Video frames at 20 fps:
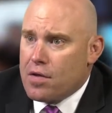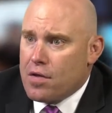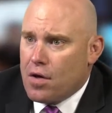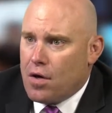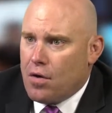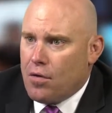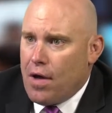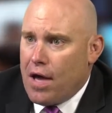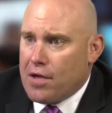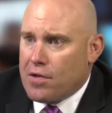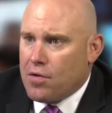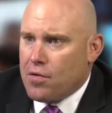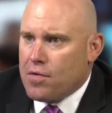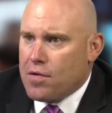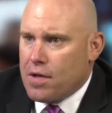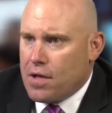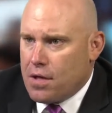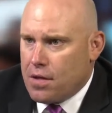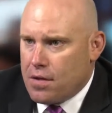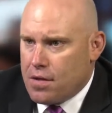So
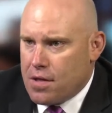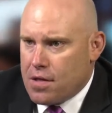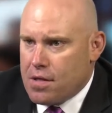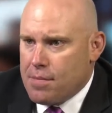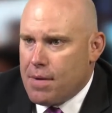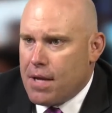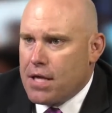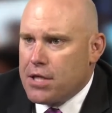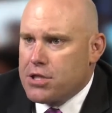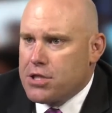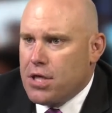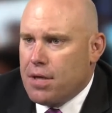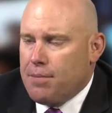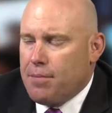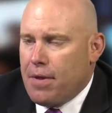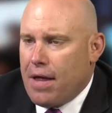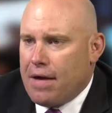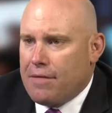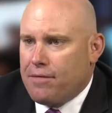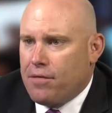SoC, system on a
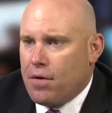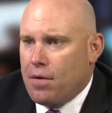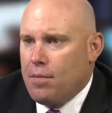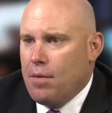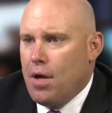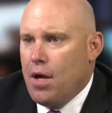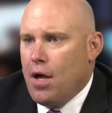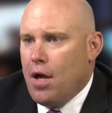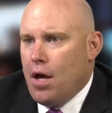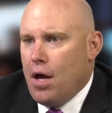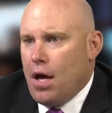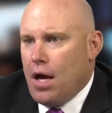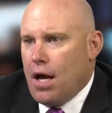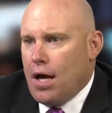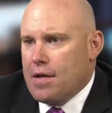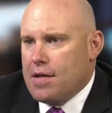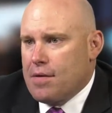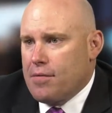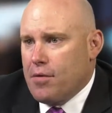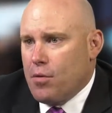chip platform.
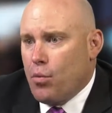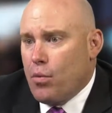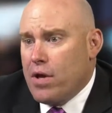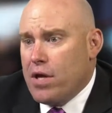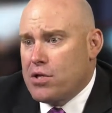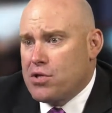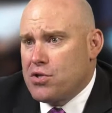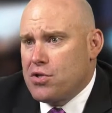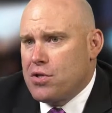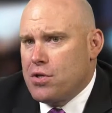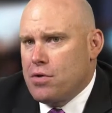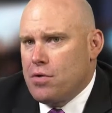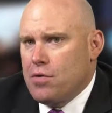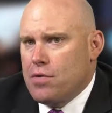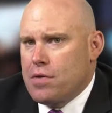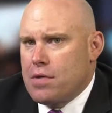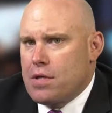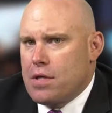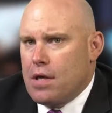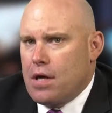Something we
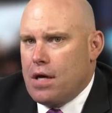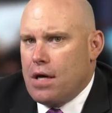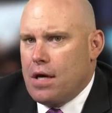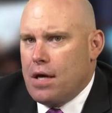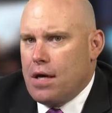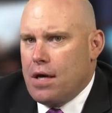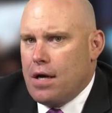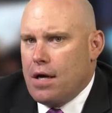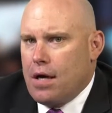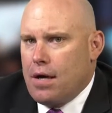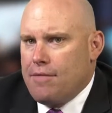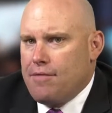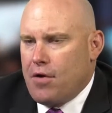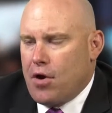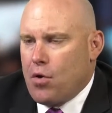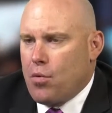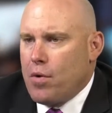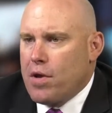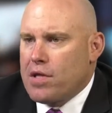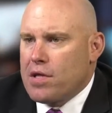introduced
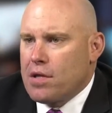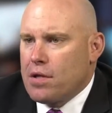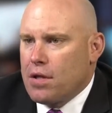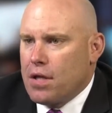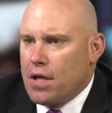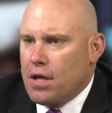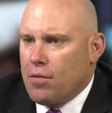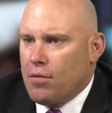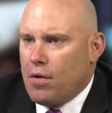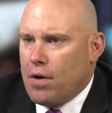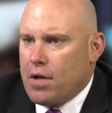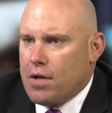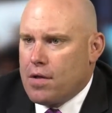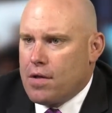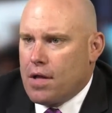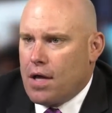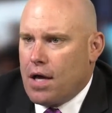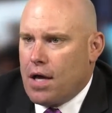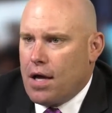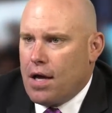very recently
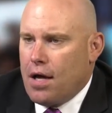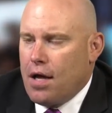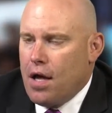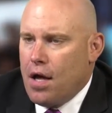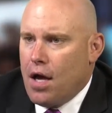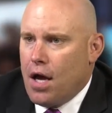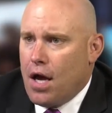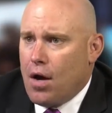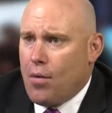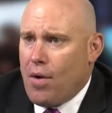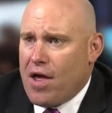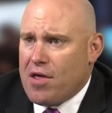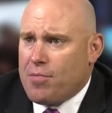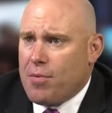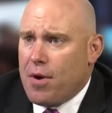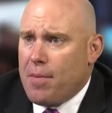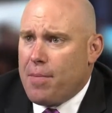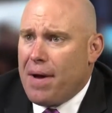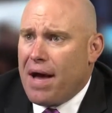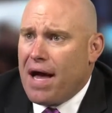was a
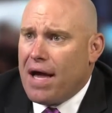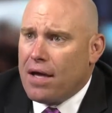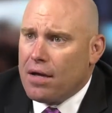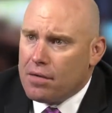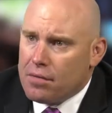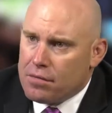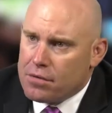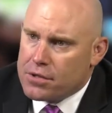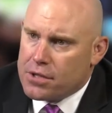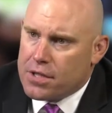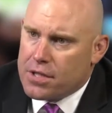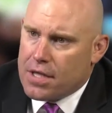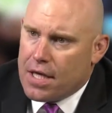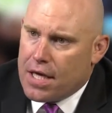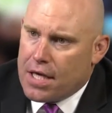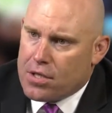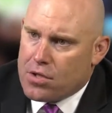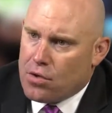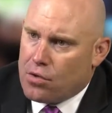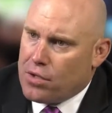Raspberry Pi, which is
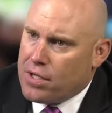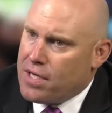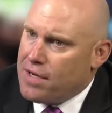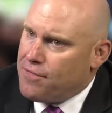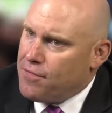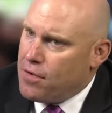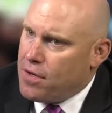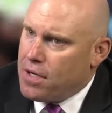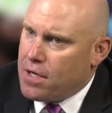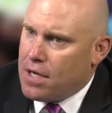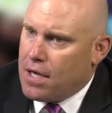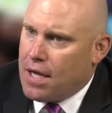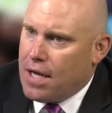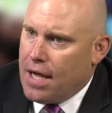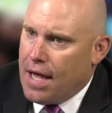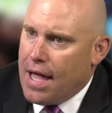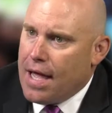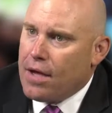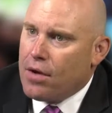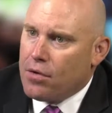a totally different
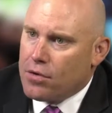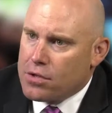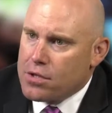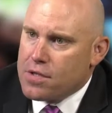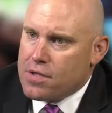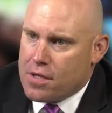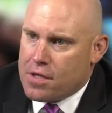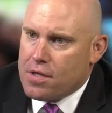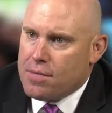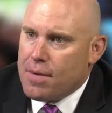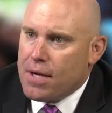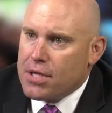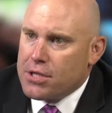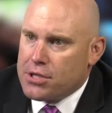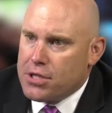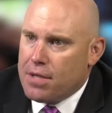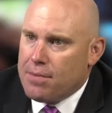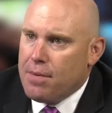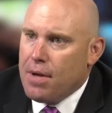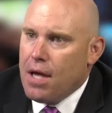angle to system on
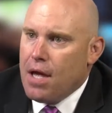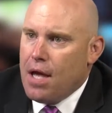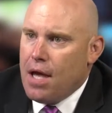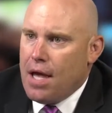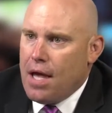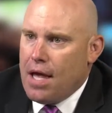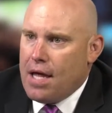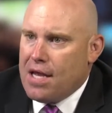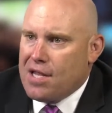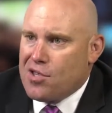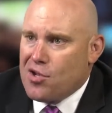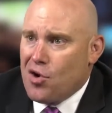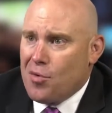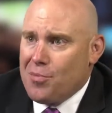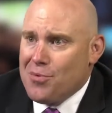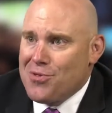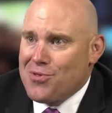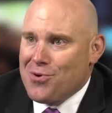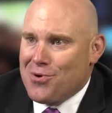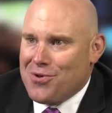a chip, and it's an
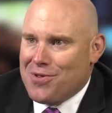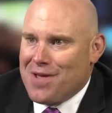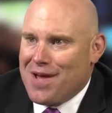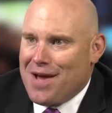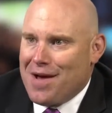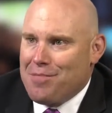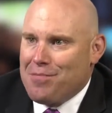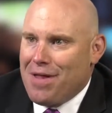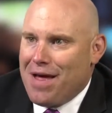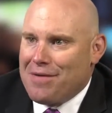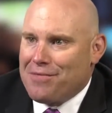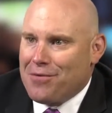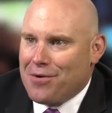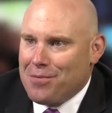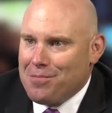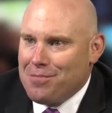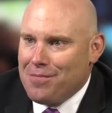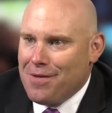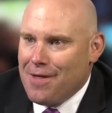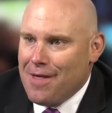open source platform.